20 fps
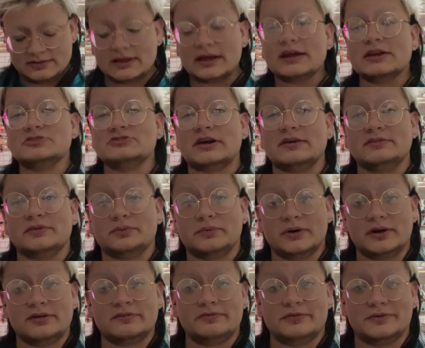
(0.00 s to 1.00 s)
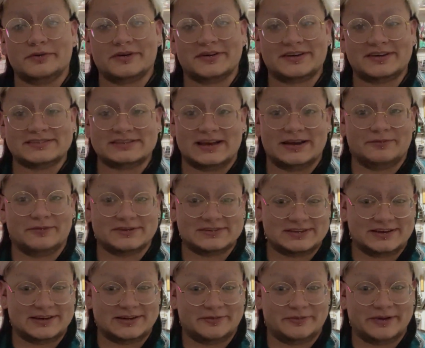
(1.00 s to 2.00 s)
I had to drive to work for, because I
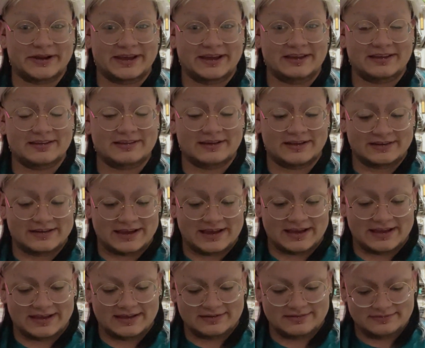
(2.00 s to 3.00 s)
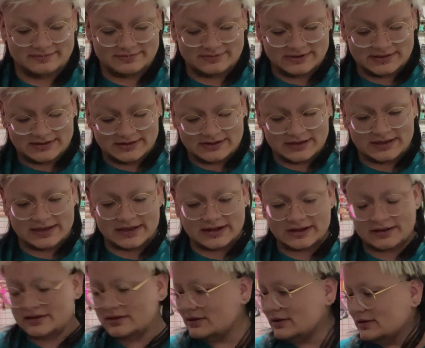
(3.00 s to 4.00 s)
wasn't going to wait a day to get
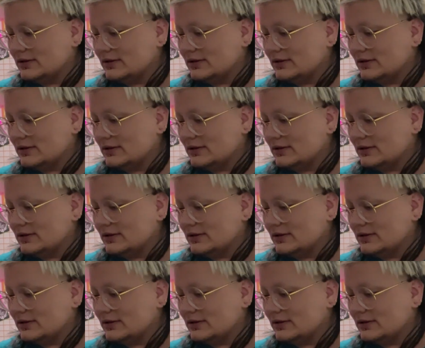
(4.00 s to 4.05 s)
it.